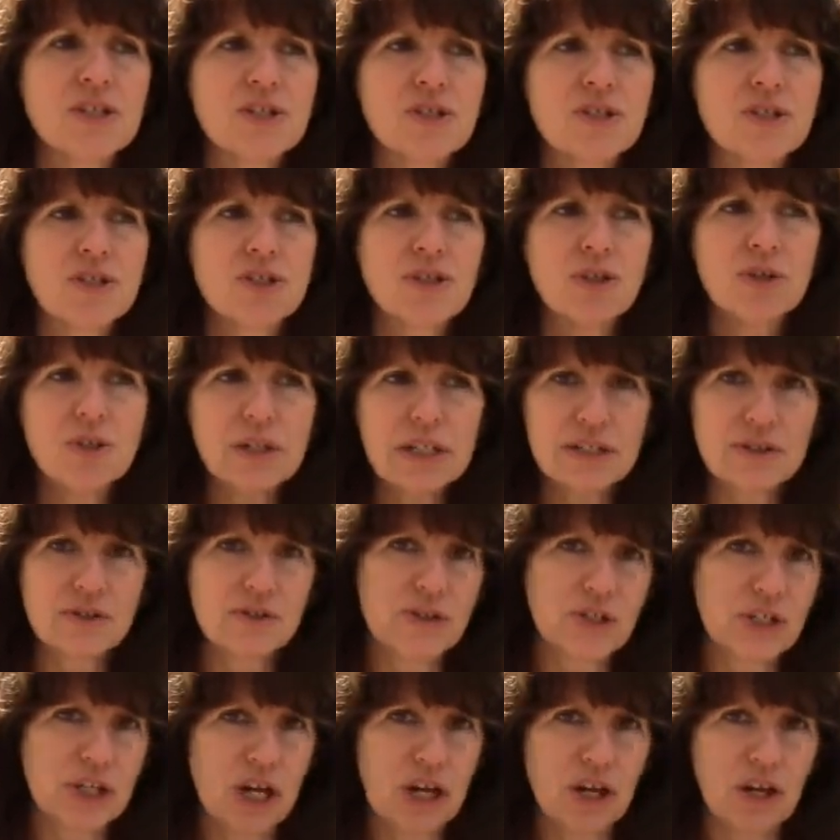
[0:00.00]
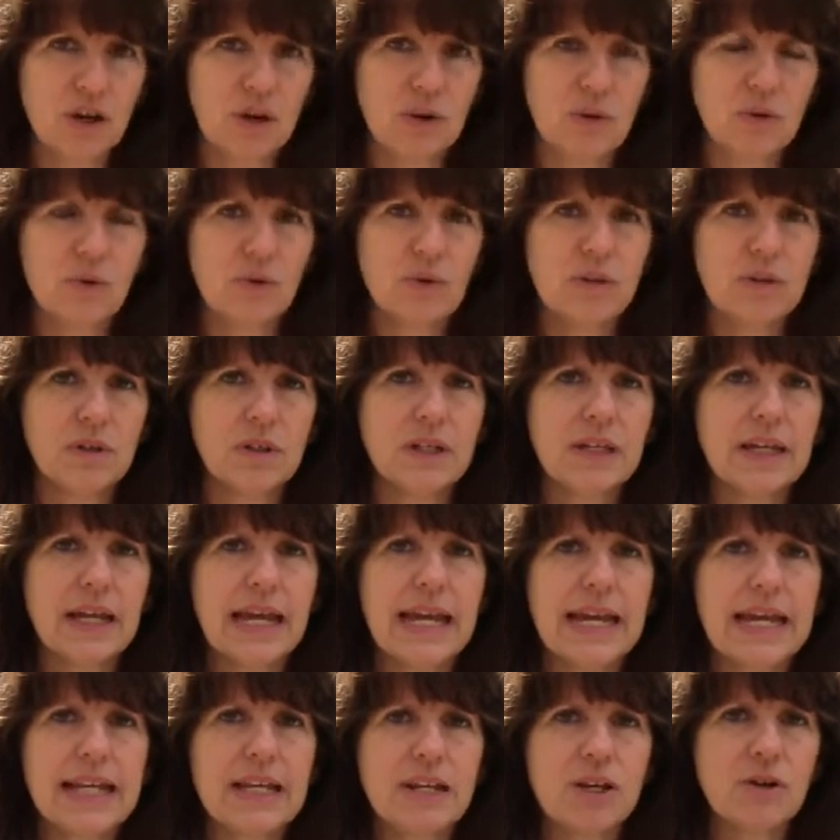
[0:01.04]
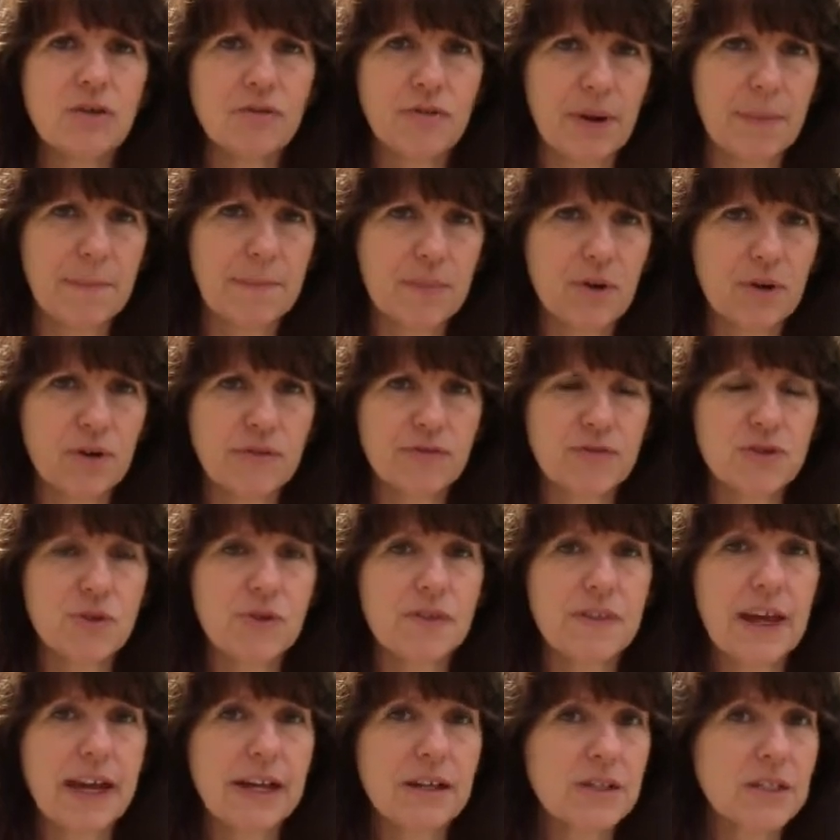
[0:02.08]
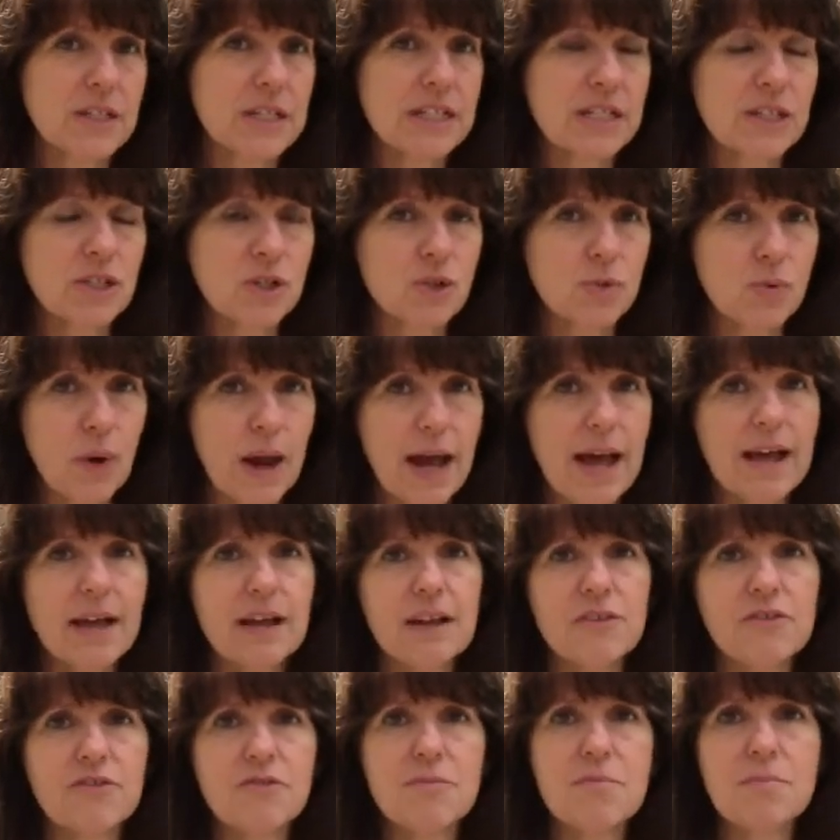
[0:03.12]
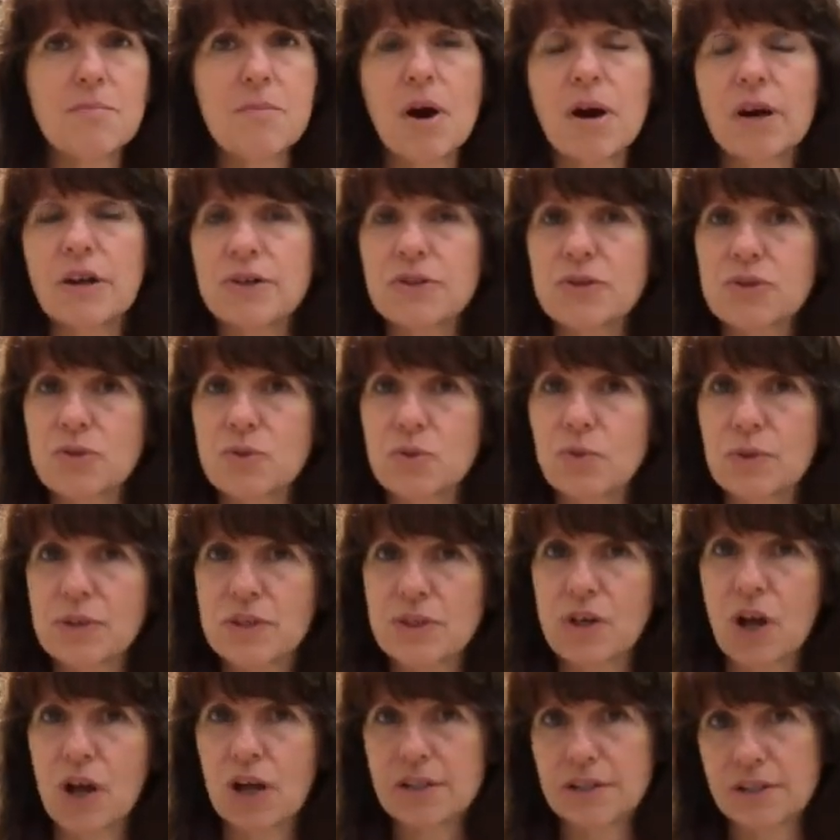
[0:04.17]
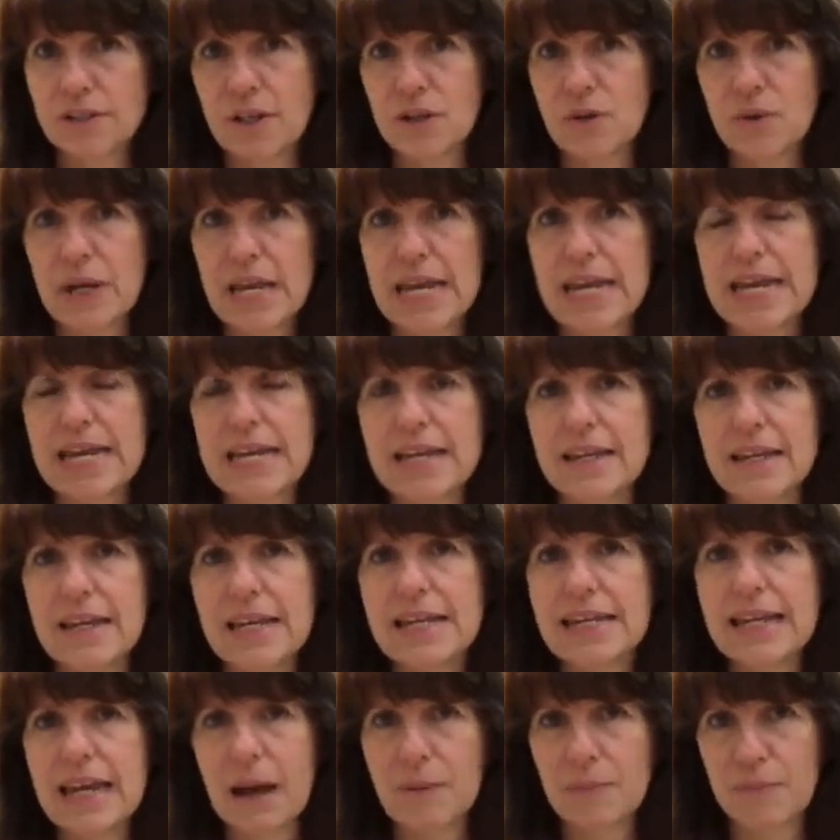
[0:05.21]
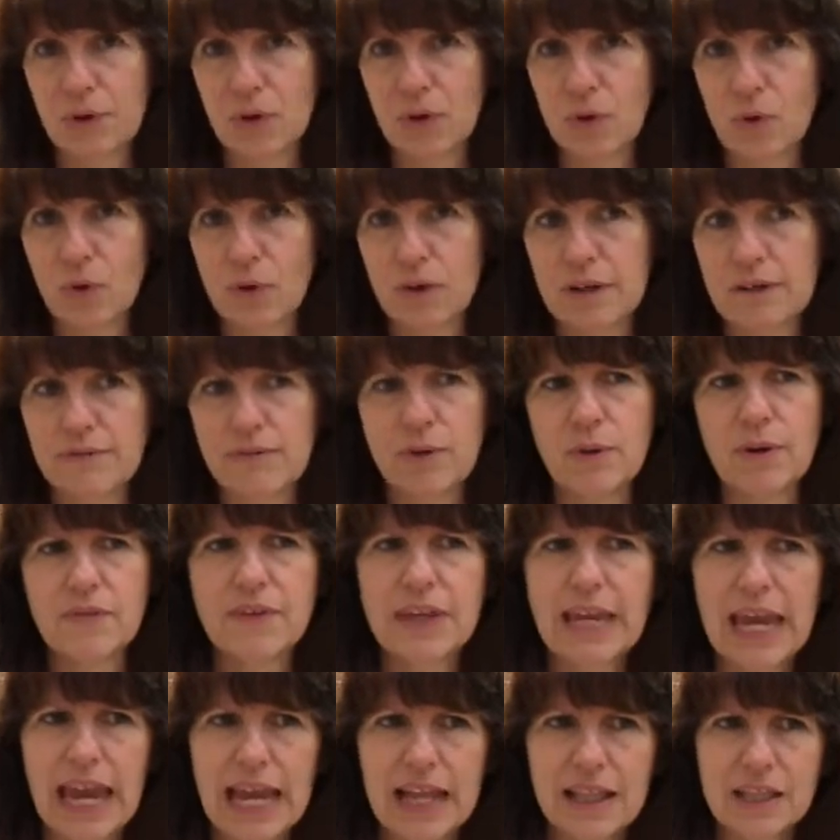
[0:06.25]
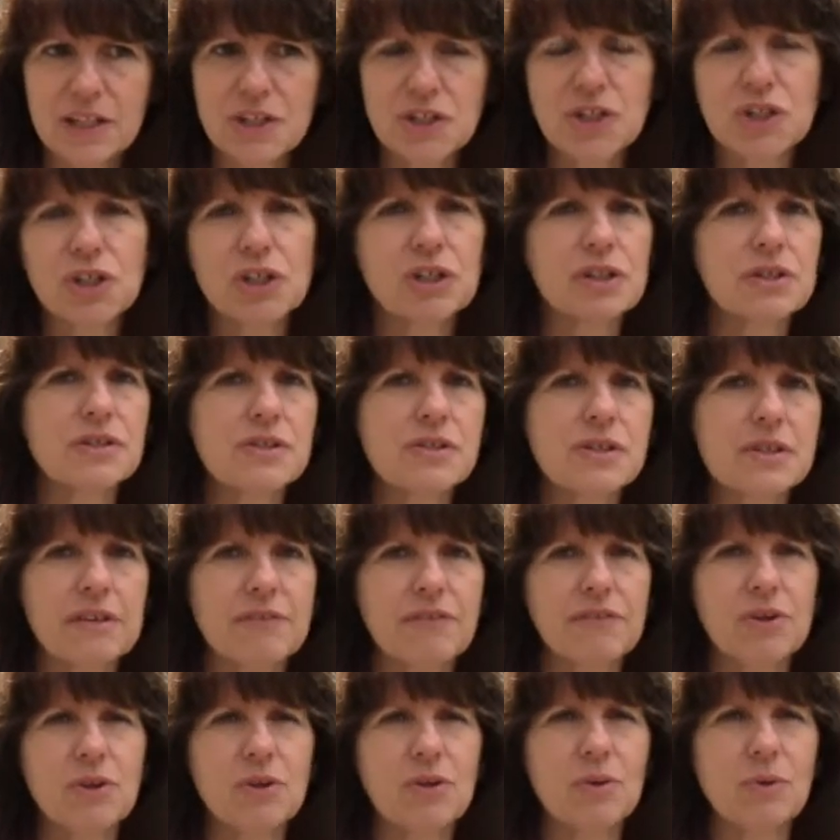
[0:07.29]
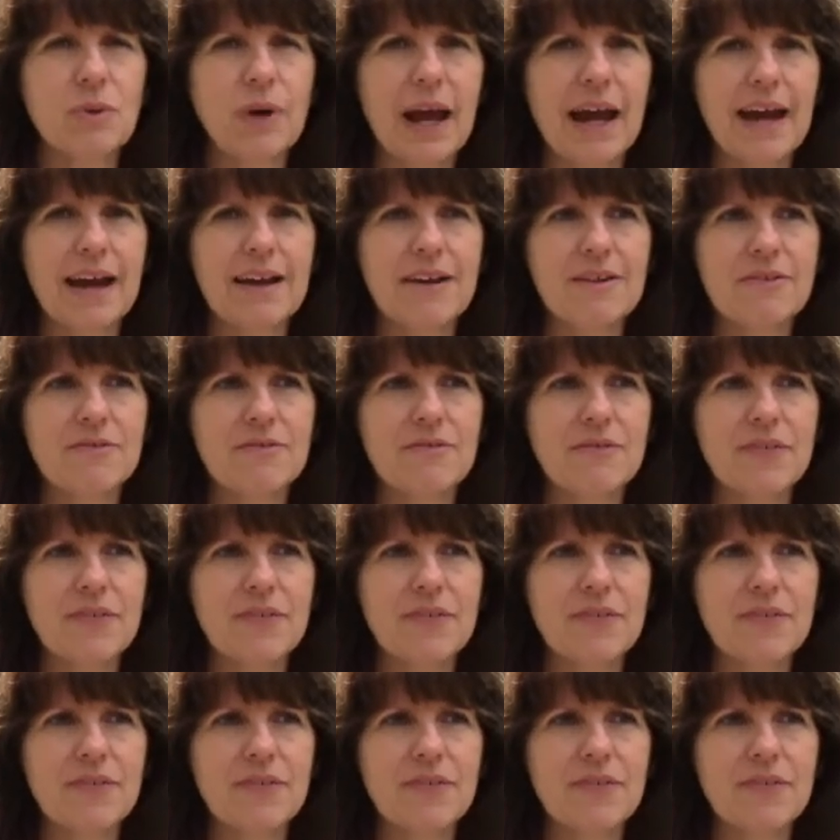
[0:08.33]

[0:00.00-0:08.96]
2 years ago, in November of 2012, Mars was also in Capricorn. If you have calendars, if you have